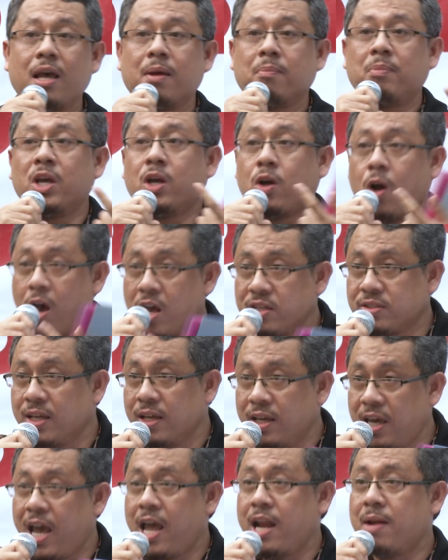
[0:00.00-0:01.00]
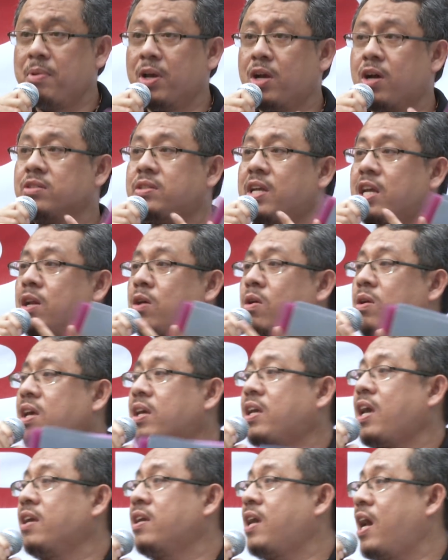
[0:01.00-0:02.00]
Because they know they
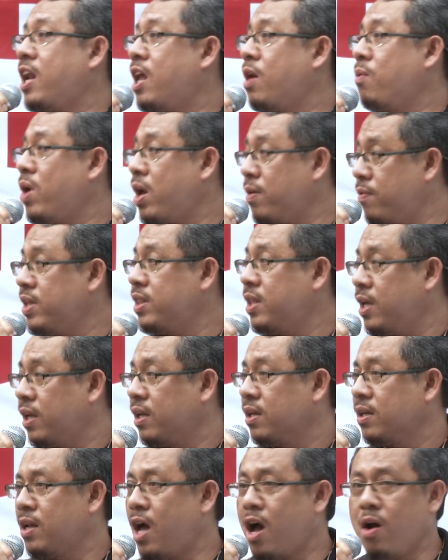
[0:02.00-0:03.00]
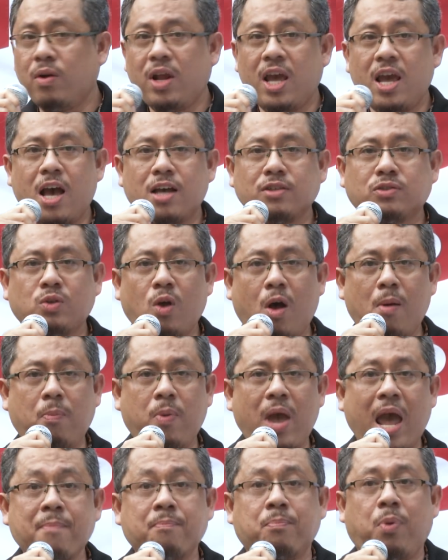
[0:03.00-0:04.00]
can get away with it. Now they are so
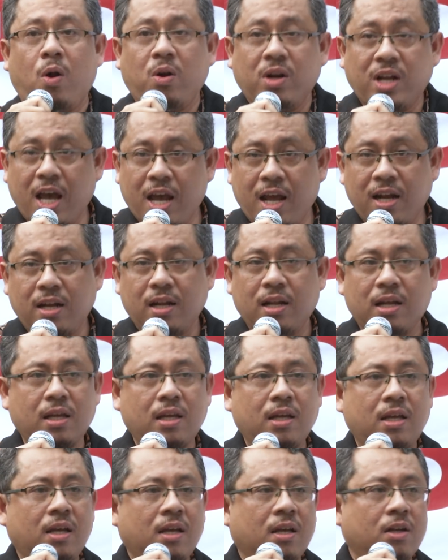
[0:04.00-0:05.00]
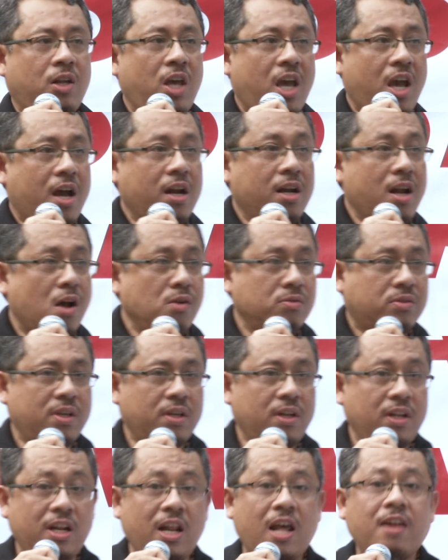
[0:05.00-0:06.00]
emboldened, they announce
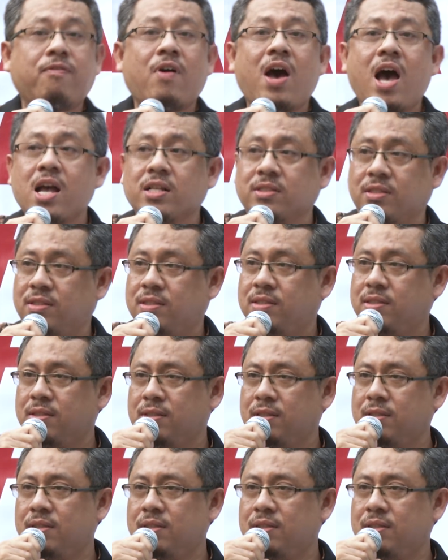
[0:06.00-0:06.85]
it in advance.